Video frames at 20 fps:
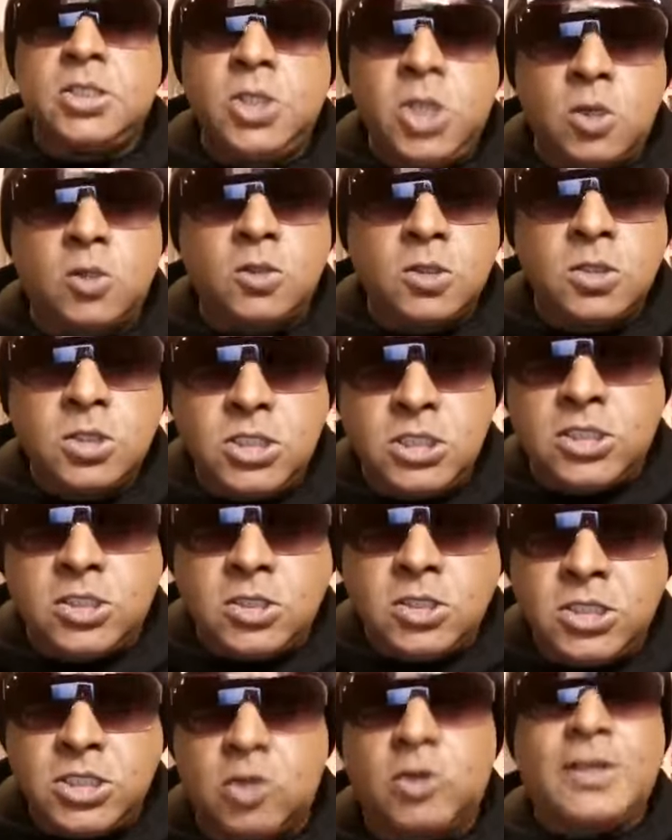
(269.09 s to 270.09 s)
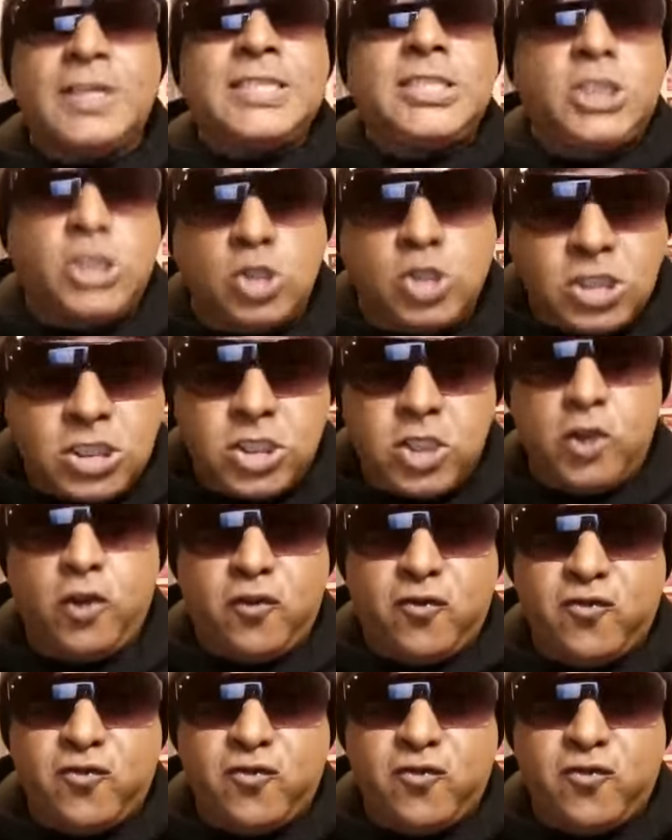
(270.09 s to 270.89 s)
no, no, no, do you